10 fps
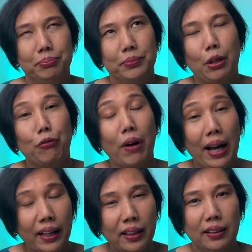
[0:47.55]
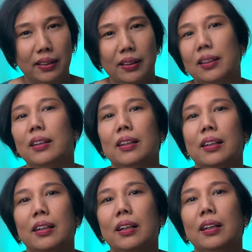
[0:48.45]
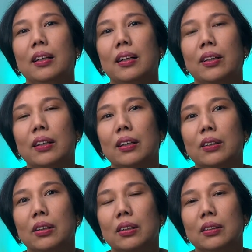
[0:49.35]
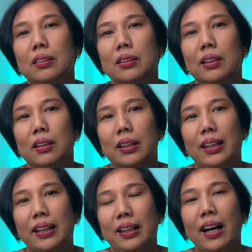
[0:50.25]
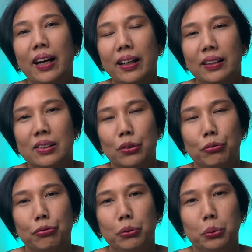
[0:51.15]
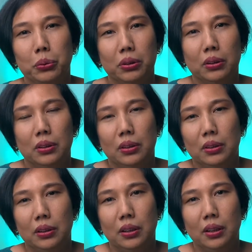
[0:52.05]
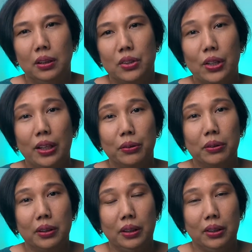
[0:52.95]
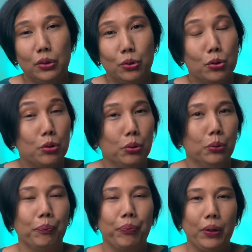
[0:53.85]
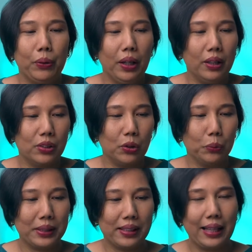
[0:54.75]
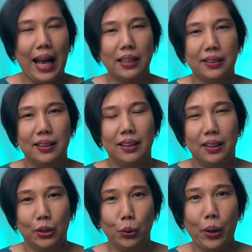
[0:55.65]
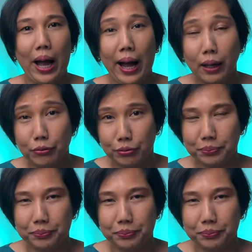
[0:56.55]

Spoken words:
divide the kinds of food generally into two. Okay, so what's that? You have